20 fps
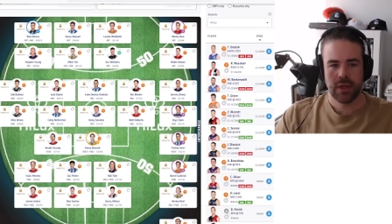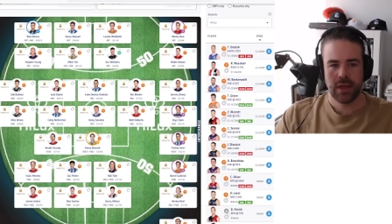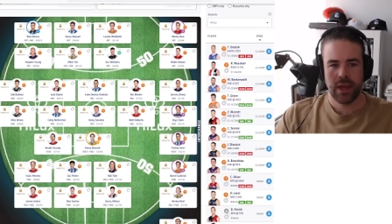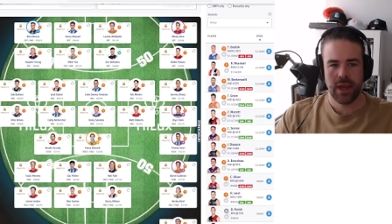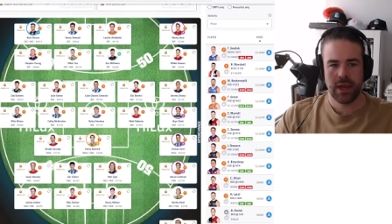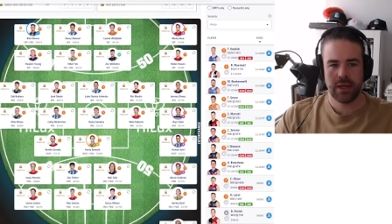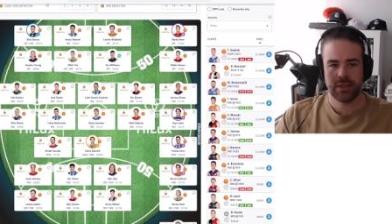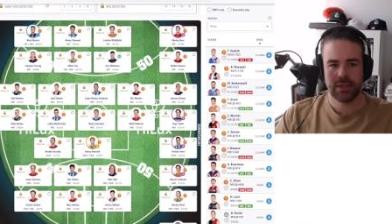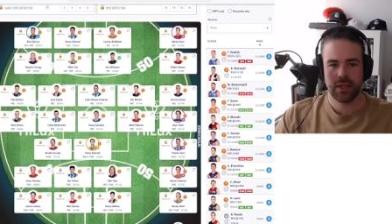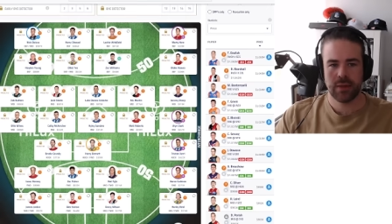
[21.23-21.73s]

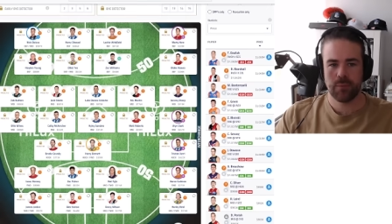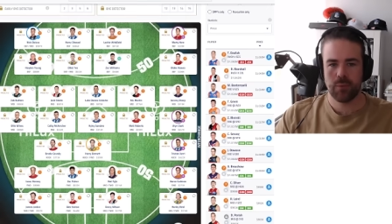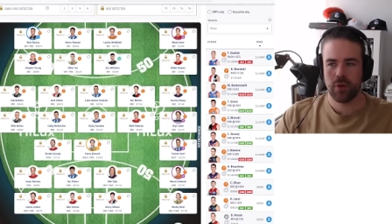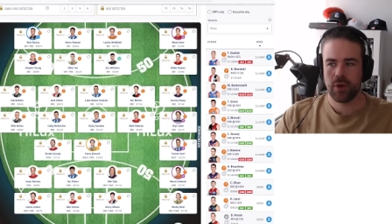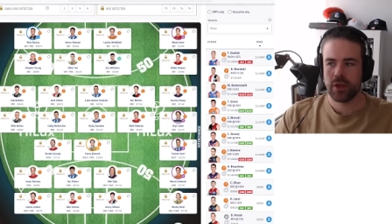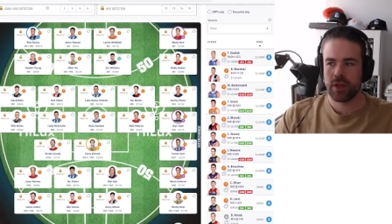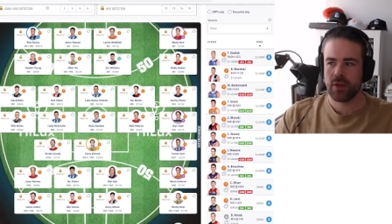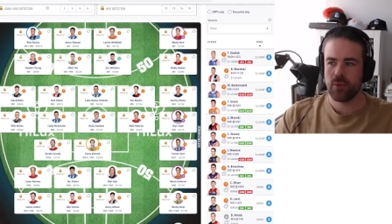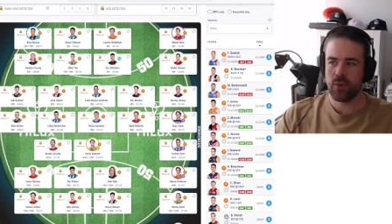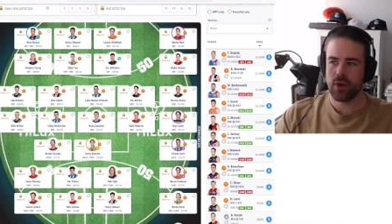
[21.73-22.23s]
ended up
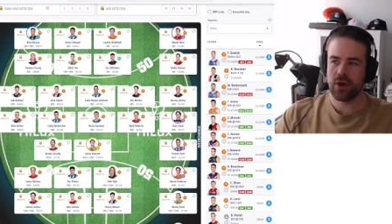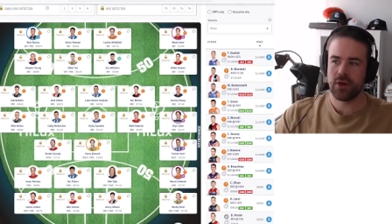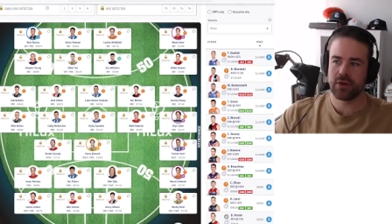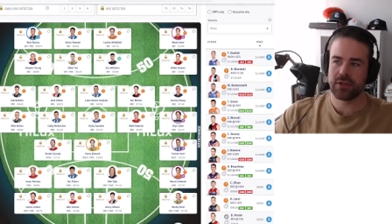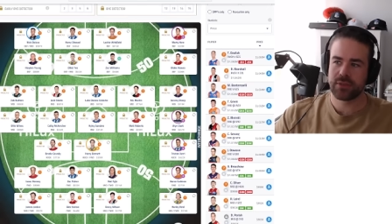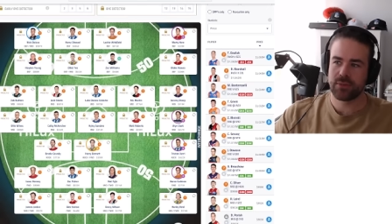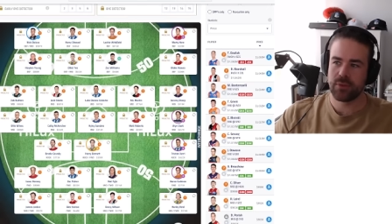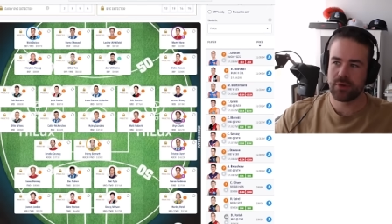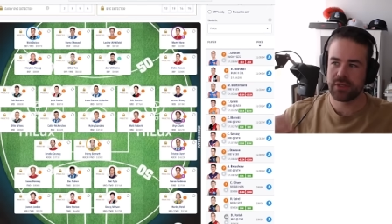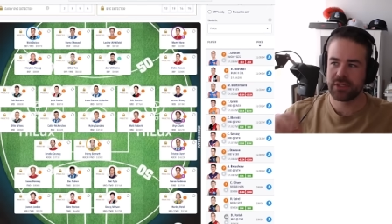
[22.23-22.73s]
working well
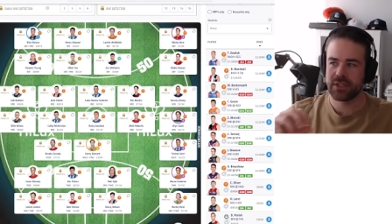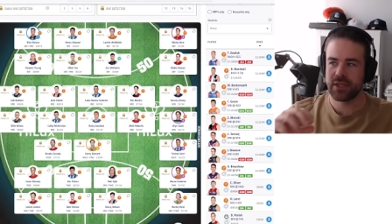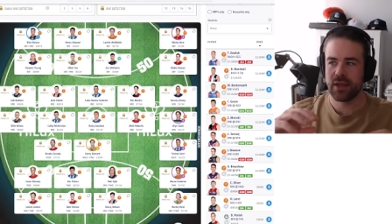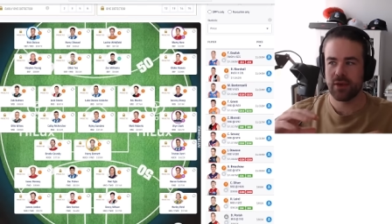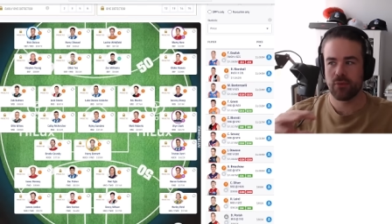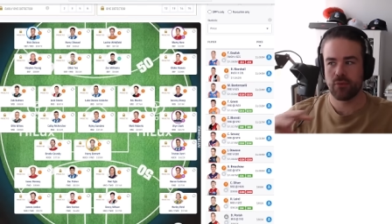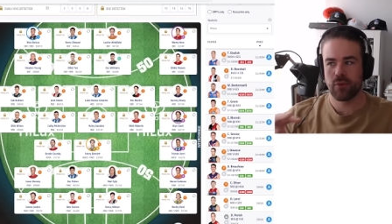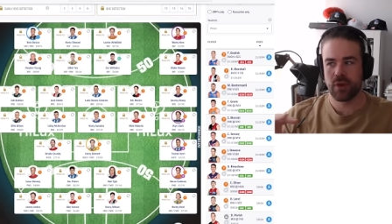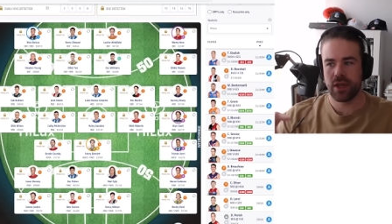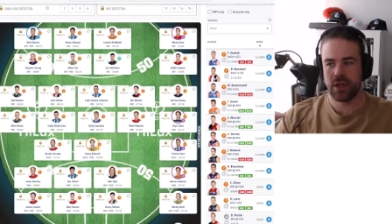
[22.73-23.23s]
because I wanted to
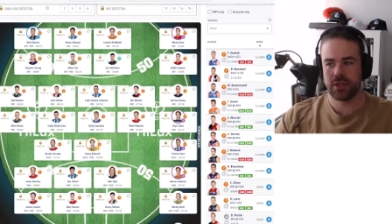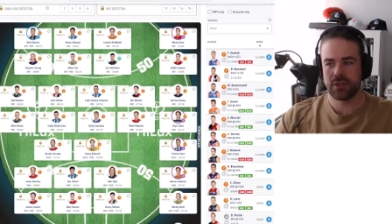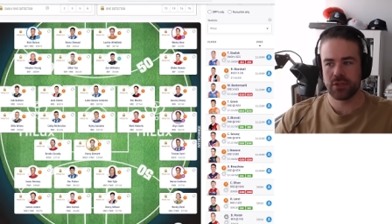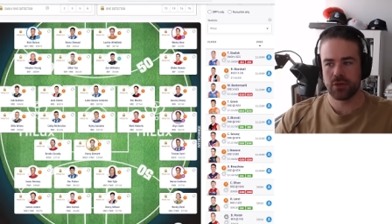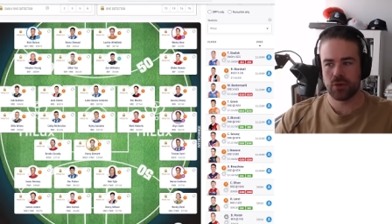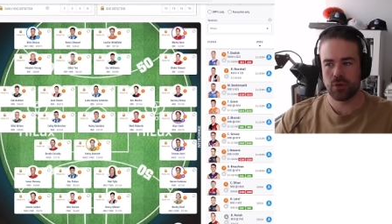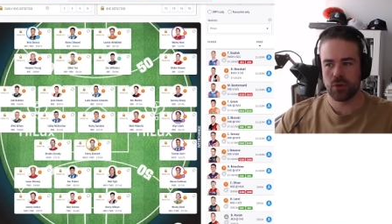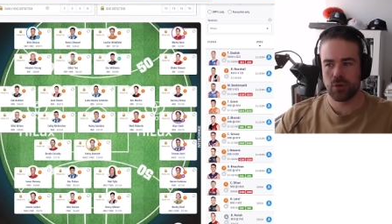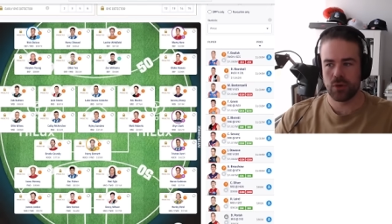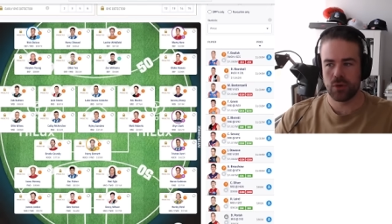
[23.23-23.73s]
get Reid to
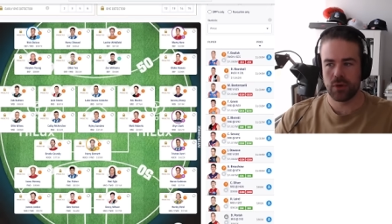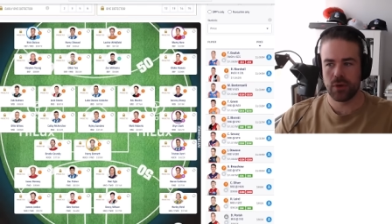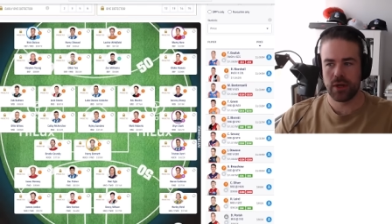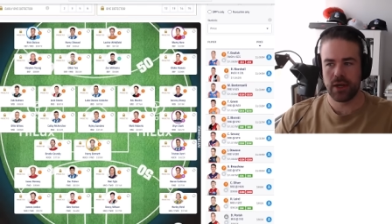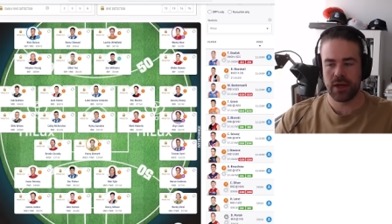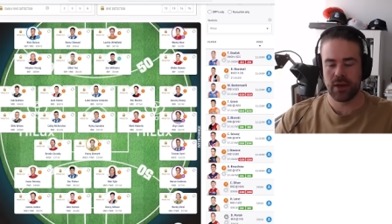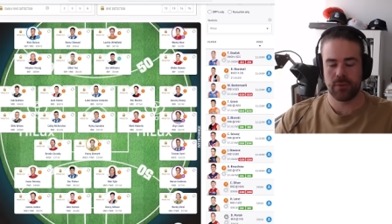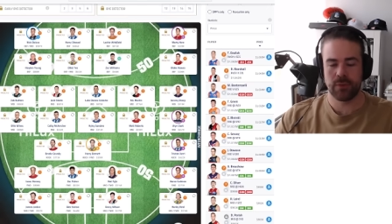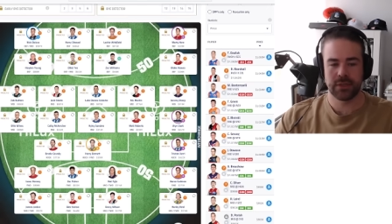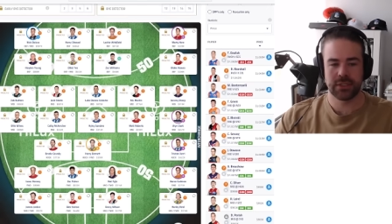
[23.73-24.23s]

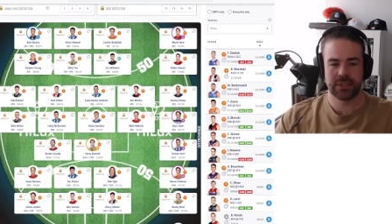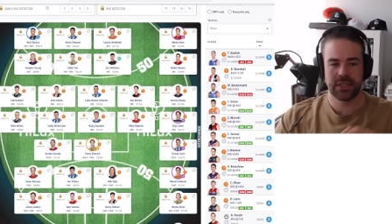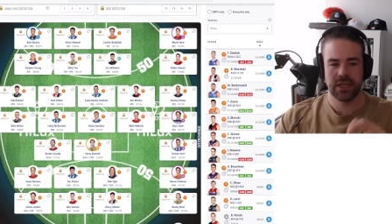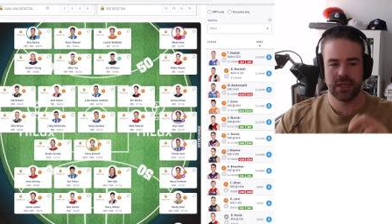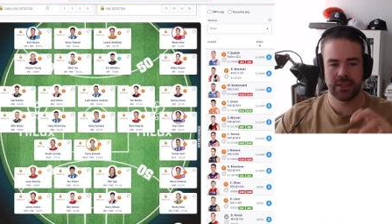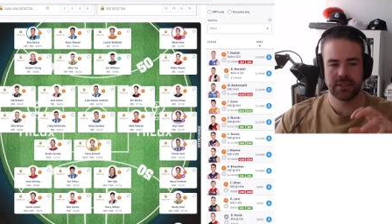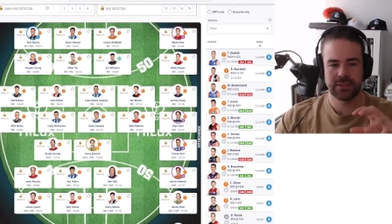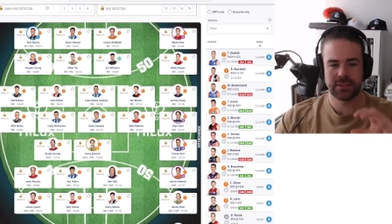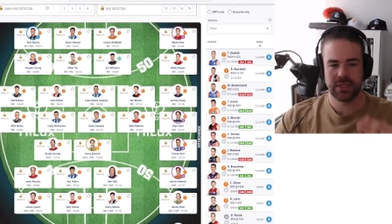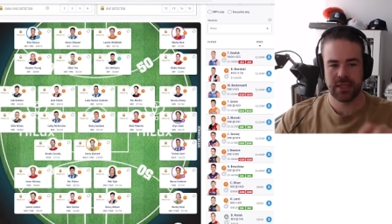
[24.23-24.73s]
Hoare and I wanted to
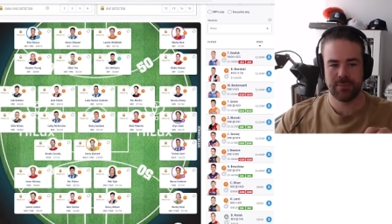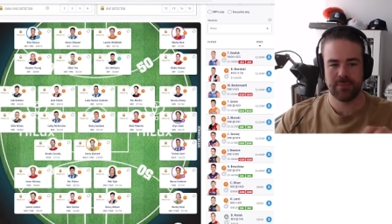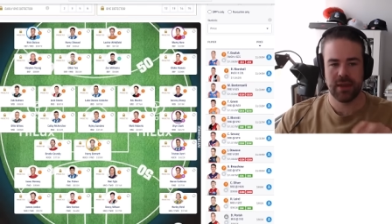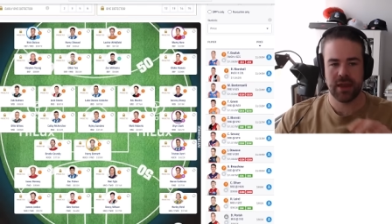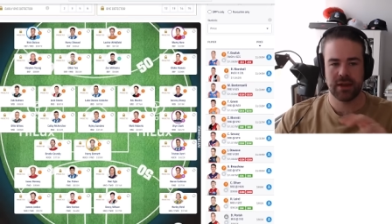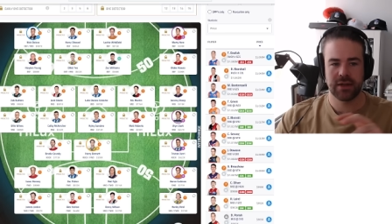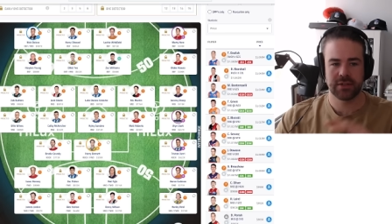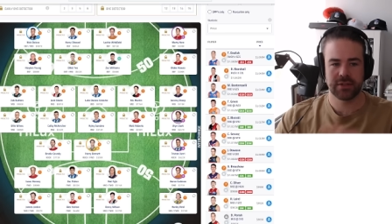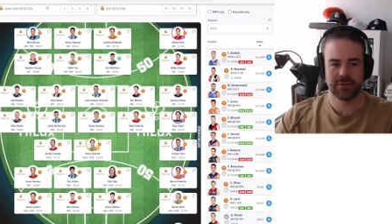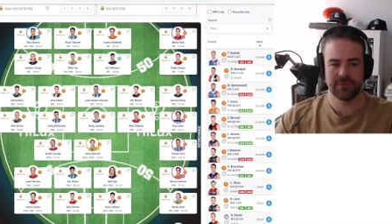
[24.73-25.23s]
get C
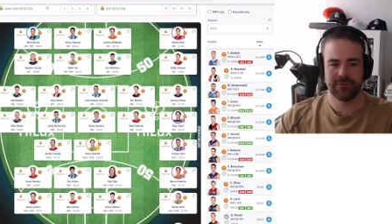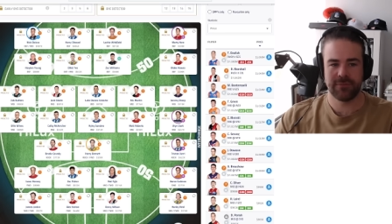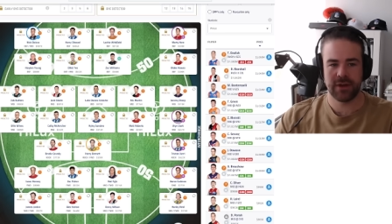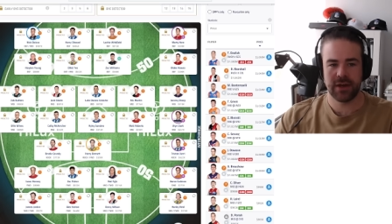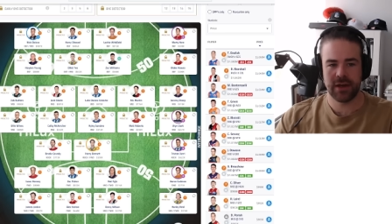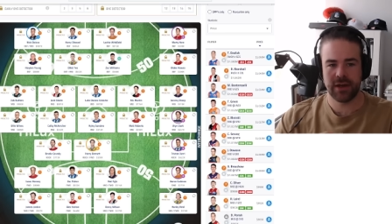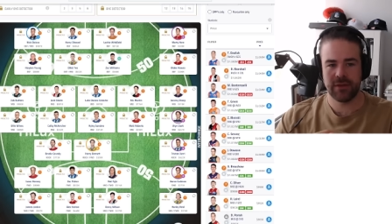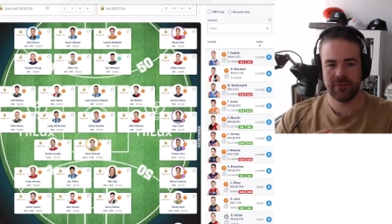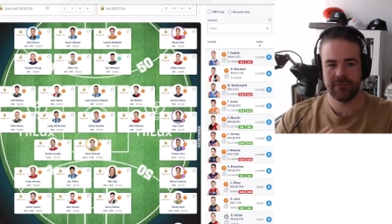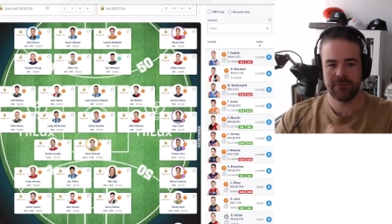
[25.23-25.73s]
Mac to
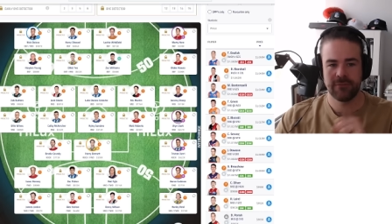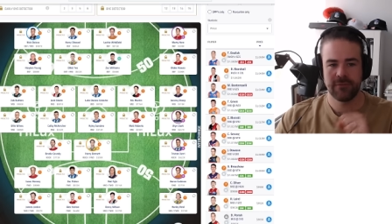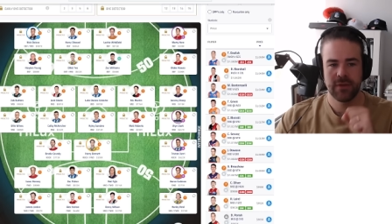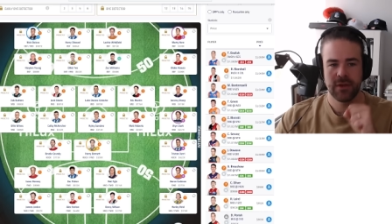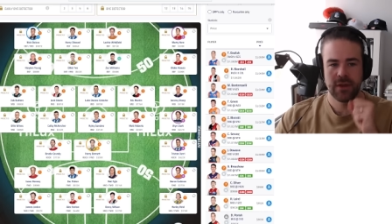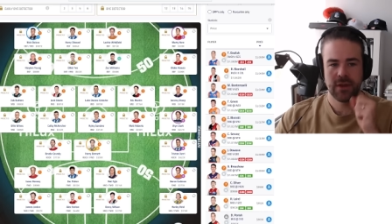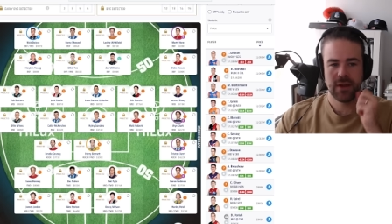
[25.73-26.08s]
Fyfe.